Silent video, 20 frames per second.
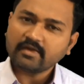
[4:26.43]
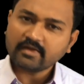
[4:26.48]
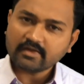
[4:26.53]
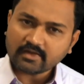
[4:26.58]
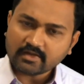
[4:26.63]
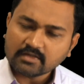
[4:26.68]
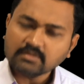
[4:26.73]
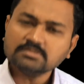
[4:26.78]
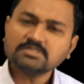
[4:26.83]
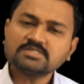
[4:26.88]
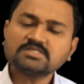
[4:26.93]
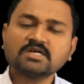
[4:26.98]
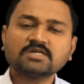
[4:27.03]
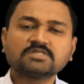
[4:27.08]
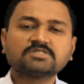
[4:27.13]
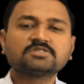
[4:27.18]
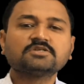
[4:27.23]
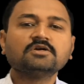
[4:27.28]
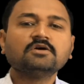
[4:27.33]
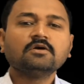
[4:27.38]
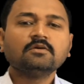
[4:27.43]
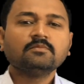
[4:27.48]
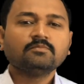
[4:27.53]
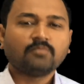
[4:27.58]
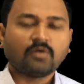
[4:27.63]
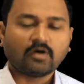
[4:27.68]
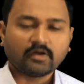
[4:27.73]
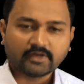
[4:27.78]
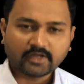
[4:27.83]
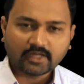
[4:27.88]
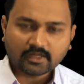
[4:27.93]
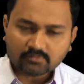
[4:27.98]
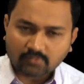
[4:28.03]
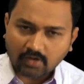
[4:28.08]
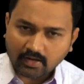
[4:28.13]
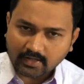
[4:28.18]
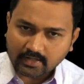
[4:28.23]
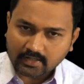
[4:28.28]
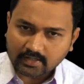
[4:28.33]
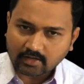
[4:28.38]
In such bonding
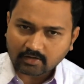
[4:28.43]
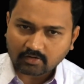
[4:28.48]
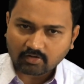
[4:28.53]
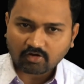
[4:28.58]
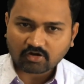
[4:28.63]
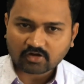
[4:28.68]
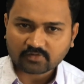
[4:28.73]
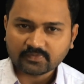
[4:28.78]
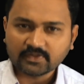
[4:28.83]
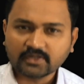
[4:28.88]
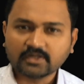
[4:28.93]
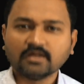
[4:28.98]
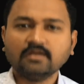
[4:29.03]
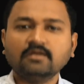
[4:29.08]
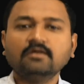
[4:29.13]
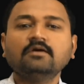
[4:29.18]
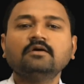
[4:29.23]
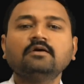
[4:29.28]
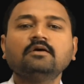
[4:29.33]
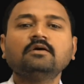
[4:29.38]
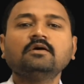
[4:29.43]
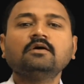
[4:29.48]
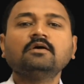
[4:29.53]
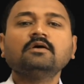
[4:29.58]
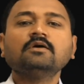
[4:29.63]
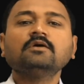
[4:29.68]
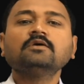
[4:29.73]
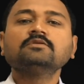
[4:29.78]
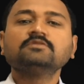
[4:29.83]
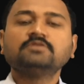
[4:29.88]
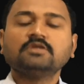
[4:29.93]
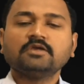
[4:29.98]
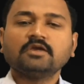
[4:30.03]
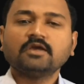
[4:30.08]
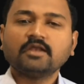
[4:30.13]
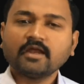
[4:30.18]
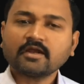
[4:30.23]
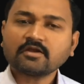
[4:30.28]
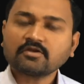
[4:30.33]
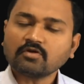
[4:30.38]
molecular orbital, the
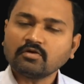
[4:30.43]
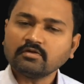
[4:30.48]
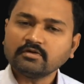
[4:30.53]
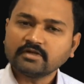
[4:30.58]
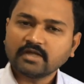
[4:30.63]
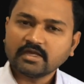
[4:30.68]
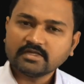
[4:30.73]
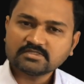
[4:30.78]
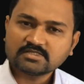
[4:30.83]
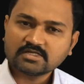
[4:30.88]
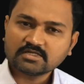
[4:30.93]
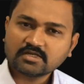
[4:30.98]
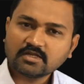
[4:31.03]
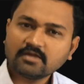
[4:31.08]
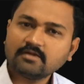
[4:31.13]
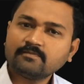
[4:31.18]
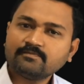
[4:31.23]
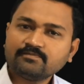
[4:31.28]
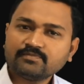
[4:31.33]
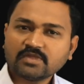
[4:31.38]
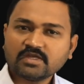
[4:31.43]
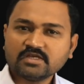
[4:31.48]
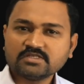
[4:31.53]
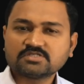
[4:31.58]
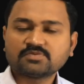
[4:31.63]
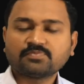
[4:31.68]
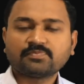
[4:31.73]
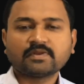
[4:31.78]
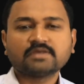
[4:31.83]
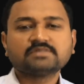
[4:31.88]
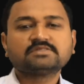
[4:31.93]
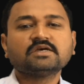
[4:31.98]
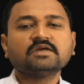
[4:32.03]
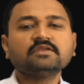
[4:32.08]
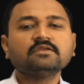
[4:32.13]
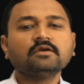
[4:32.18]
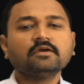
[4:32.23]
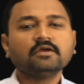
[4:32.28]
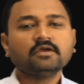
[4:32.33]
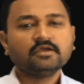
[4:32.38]
electron density is present
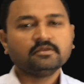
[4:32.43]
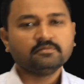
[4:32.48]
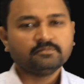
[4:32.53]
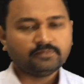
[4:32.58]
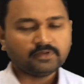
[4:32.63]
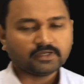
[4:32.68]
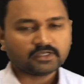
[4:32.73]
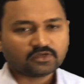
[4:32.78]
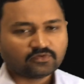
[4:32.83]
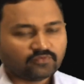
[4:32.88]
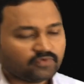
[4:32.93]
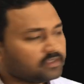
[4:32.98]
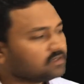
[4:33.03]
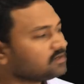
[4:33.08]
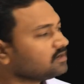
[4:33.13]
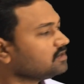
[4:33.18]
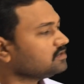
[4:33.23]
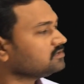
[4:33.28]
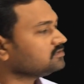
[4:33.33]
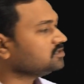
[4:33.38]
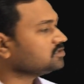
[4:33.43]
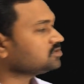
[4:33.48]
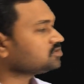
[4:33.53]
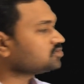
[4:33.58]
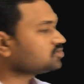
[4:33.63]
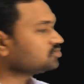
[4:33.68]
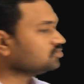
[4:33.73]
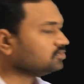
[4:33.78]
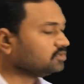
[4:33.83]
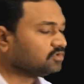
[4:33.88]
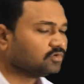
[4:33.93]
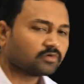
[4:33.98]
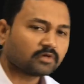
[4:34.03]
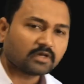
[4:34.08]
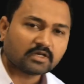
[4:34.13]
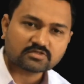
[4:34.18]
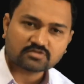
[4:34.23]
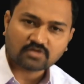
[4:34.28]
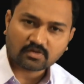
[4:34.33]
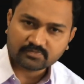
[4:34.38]
in between the two
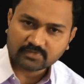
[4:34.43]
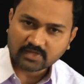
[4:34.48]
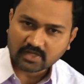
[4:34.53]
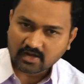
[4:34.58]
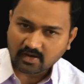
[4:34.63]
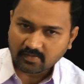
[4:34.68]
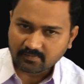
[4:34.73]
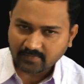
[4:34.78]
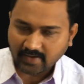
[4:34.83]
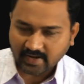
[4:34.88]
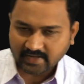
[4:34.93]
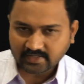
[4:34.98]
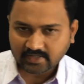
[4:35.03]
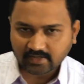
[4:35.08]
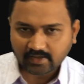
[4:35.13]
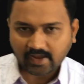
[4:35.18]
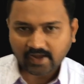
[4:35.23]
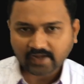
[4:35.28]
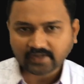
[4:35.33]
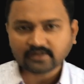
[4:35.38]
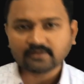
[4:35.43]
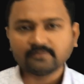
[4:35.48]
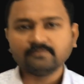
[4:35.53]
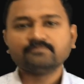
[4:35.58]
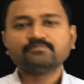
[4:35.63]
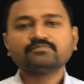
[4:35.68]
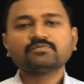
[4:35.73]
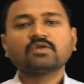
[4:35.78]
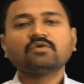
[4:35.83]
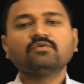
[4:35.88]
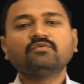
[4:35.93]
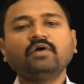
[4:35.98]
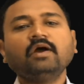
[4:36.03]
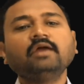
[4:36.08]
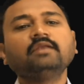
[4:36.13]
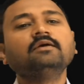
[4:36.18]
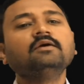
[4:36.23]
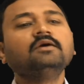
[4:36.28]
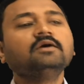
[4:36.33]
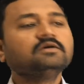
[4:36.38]
nucleus of the combining atom,
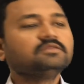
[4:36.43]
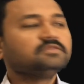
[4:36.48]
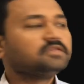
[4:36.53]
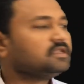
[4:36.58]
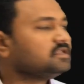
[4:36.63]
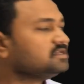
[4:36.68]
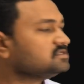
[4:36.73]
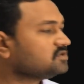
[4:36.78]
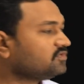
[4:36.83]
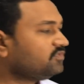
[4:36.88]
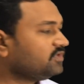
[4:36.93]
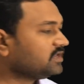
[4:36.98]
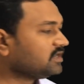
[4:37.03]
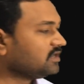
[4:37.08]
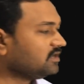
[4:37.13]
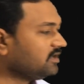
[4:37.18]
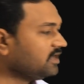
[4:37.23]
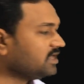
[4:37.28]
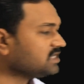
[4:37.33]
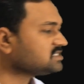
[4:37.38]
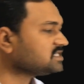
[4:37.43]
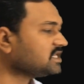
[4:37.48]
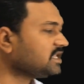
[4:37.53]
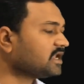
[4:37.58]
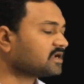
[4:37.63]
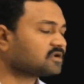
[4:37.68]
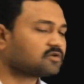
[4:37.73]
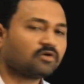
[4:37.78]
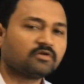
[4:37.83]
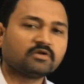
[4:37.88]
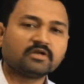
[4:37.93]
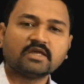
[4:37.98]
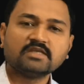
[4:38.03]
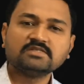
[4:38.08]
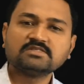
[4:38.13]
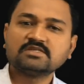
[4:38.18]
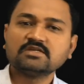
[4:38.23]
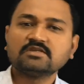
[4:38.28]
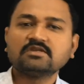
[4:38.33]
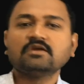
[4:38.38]
while there is a very less electron
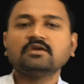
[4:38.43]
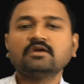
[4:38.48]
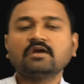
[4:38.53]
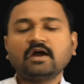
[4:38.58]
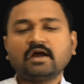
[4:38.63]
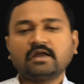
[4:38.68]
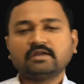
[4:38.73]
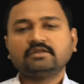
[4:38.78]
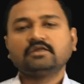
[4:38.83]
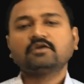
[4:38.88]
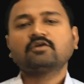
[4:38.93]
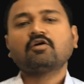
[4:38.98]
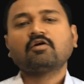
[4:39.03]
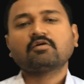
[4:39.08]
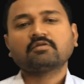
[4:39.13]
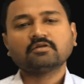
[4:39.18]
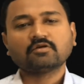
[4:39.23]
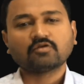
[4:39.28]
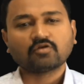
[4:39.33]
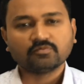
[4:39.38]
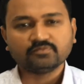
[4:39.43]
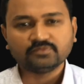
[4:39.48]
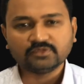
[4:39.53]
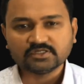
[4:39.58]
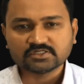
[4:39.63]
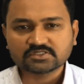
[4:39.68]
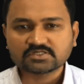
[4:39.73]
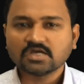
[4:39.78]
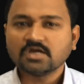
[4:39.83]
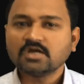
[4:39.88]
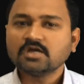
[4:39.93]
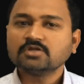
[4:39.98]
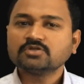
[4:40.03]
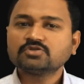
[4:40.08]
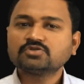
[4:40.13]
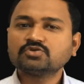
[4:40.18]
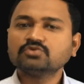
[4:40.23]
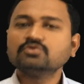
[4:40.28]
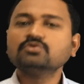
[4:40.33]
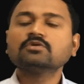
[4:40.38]
density at the corner of these
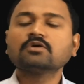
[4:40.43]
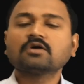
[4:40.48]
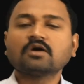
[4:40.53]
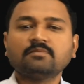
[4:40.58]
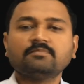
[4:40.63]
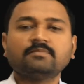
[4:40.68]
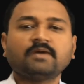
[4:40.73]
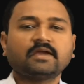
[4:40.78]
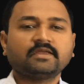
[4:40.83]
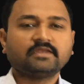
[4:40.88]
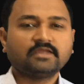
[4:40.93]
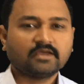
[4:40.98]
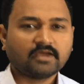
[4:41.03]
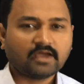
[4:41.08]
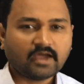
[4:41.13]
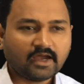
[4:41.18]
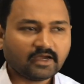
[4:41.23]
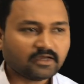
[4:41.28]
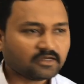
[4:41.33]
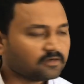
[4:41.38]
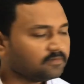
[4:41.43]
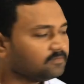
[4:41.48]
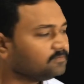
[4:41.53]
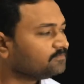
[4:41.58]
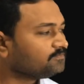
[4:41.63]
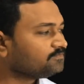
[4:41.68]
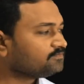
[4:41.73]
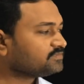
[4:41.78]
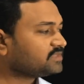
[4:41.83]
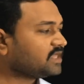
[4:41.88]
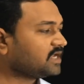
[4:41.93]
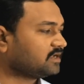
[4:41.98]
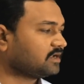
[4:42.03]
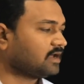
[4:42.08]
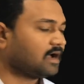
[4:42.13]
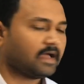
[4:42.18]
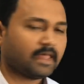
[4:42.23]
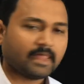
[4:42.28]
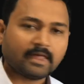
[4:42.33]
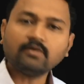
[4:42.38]
two combining atom that
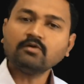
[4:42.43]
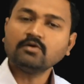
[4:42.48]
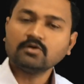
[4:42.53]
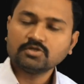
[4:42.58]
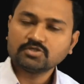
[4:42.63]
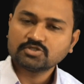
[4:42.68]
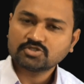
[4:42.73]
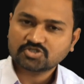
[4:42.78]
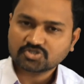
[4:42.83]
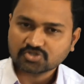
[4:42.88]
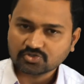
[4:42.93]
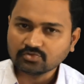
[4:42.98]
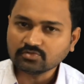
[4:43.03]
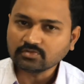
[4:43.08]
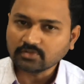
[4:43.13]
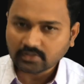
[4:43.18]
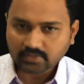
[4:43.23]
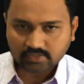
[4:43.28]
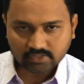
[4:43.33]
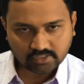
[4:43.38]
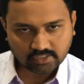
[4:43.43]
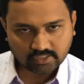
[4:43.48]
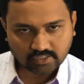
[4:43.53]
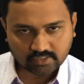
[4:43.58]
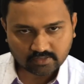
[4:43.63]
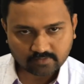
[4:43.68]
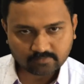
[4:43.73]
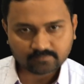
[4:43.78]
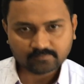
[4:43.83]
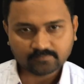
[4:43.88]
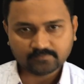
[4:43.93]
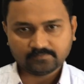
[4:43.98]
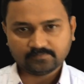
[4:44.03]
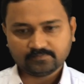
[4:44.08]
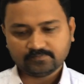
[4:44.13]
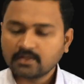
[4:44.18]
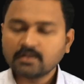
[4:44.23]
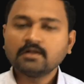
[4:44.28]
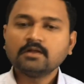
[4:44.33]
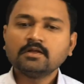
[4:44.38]
I have shown here.
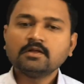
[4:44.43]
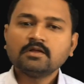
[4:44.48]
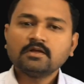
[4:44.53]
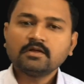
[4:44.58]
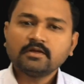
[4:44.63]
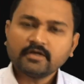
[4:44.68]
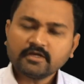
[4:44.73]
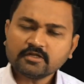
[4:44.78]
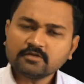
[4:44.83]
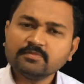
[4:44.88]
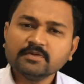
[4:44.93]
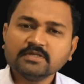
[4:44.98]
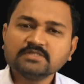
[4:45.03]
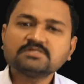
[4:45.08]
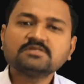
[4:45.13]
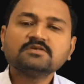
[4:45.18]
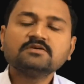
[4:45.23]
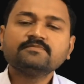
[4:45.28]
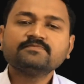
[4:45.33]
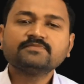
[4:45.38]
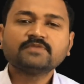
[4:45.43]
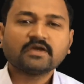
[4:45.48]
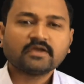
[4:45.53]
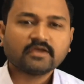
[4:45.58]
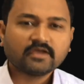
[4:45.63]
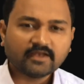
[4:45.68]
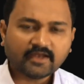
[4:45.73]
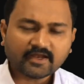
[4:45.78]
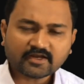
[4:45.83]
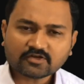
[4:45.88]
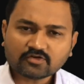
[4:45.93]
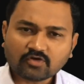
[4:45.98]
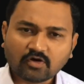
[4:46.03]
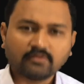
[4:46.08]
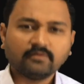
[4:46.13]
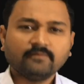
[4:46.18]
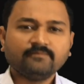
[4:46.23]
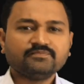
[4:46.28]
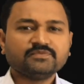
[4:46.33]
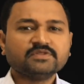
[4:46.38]
It means the electron
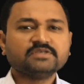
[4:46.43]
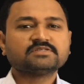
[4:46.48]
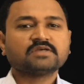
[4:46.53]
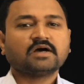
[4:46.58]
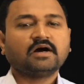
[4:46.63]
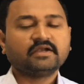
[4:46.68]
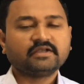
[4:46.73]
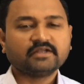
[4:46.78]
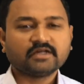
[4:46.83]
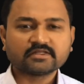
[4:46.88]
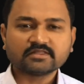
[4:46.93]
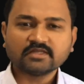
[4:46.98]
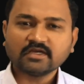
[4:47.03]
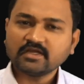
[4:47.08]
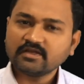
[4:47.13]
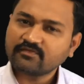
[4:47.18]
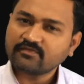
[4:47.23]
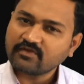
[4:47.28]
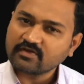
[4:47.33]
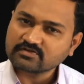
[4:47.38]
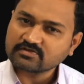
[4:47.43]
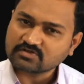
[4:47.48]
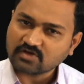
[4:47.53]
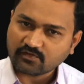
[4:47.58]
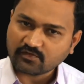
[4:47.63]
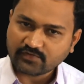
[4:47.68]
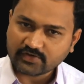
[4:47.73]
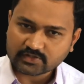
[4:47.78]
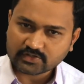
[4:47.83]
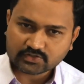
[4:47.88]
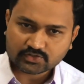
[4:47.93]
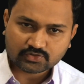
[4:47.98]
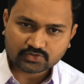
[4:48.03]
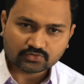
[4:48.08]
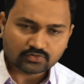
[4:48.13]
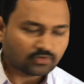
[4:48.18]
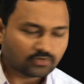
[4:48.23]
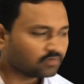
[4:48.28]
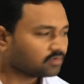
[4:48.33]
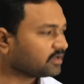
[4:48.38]
is under the influence of a two
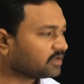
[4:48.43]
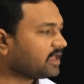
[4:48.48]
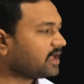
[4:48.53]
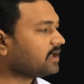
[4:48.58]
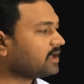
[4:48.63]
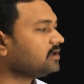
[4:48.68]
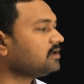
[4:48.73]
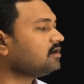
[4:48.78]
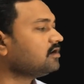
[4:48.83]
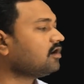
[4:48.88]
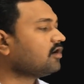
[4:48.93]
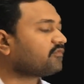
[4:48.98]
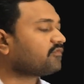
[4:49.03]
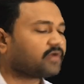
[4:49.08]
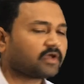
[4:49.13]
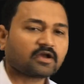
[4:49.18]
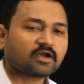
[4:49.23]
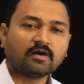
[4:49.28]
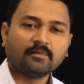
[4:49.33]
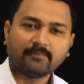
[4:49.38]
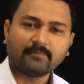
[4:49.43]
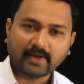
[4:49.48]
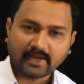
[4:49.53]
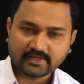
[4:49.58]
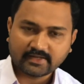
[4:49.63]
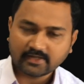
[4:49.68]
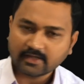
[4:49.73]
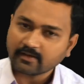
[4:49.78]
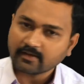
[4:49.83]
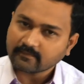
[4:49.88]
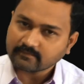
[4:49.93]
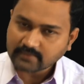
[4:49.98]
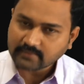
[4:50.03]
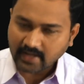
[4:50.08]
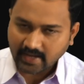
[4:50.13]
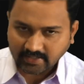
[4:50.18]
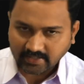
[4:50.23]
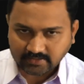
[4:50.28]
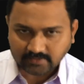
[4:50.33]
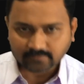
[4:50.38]
nuclei of a combining
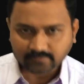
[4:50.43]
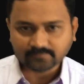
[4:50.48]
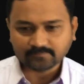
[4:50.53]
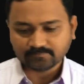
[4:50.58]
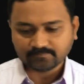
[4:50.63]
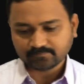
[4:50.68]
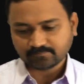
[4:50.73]
atom